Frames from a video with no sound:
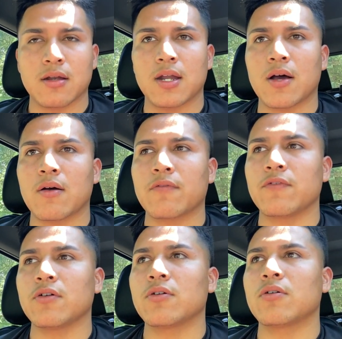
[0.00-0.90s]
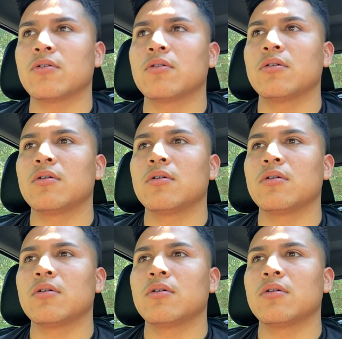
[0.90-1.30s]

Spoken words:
Now I feel